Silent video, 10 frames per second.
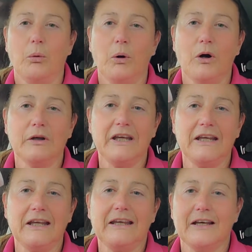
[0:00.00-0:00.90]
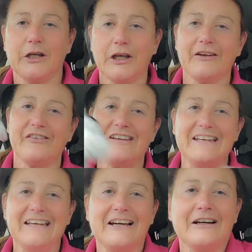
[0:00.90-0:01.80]
Wonky, Kirsty
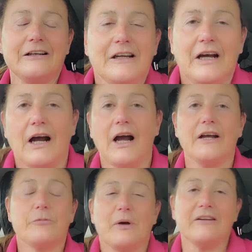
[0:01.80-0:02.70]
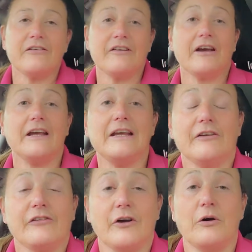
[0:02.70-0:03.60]
here. It's Wednesday,
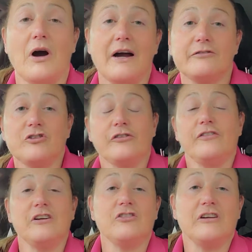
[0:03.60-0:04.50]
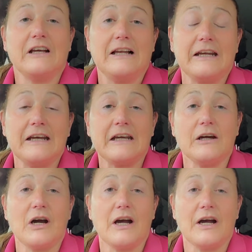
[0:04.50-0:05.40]
so I've just finished in clinic
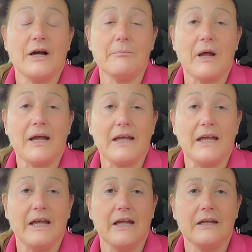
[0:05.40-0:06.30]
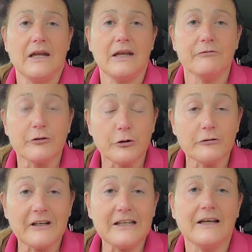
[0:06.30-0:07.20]
in
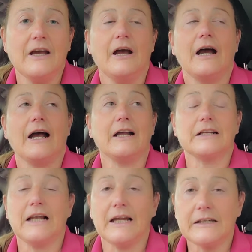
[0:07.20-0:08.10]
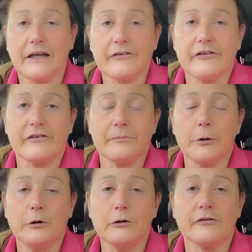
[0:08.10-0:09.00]
Inverurie at Clan Cancer
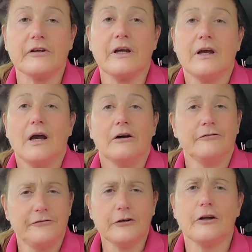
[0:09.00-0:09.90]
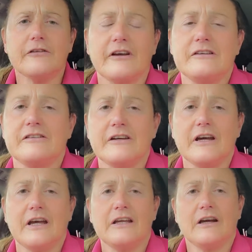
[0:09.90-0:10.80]
Support. Full on day
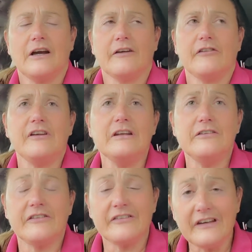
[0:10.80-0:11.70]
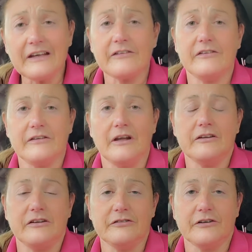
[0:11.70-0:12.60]
today. I've seen 6
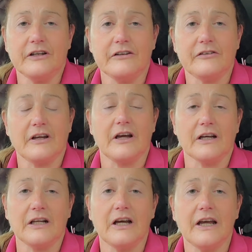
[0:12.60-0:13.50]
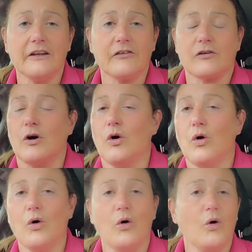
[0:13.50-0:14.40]
different clients,
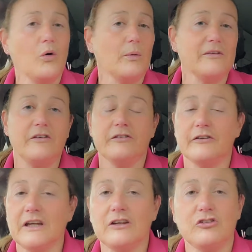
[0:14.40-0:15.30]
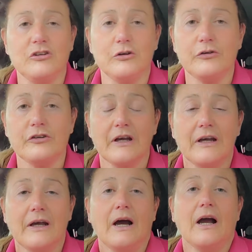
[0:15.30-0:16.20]
all with different issues
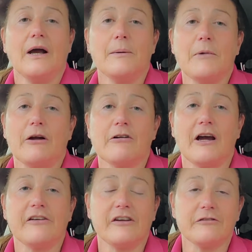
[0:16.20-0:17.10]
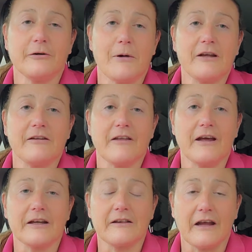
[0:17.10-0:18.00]
arising from
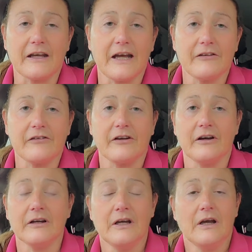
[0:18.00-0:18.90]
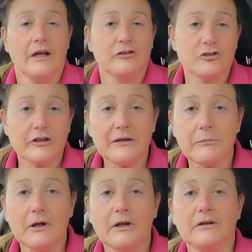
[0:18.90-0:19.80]
either their cancer
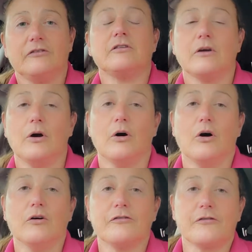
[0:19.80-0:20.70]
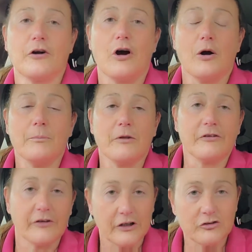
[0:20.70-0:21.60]
treatment or from the
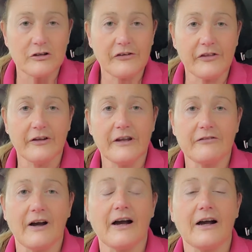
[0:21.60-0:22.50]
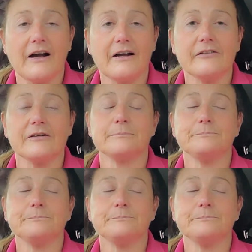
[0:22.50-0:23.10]
surgeries that they've had.